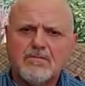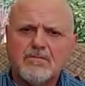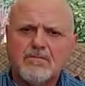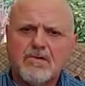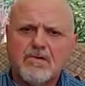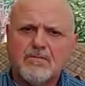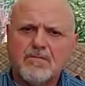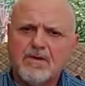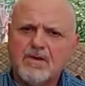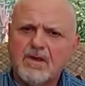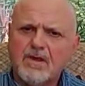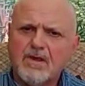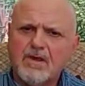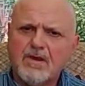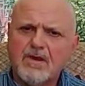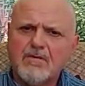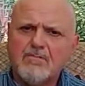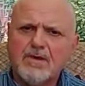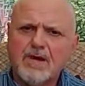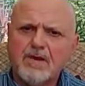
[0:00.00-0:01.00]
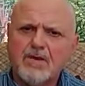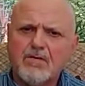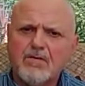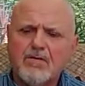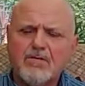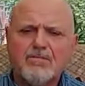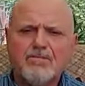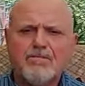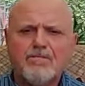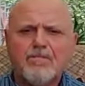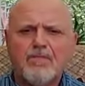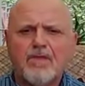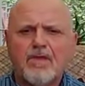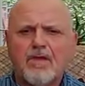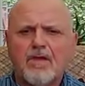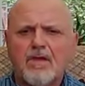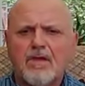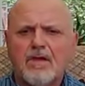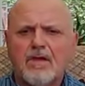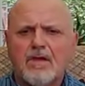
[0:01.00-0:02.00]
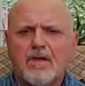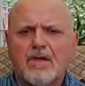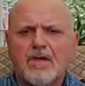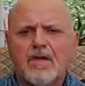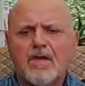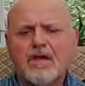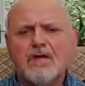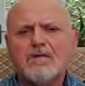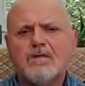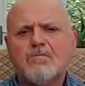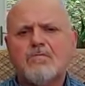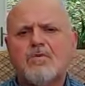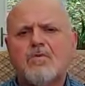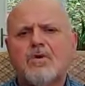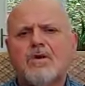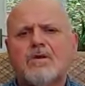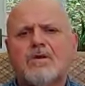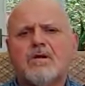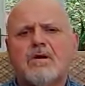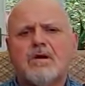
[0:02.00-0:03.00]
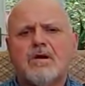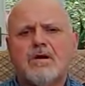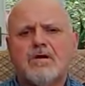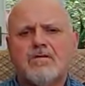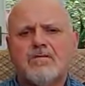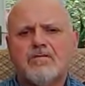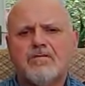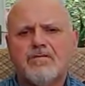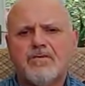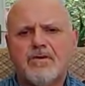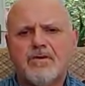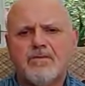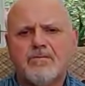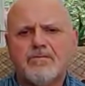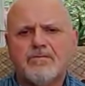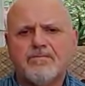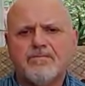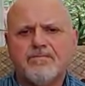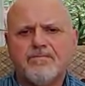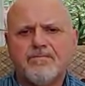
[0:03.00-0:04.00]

but particularly medical? Case in point, I have um,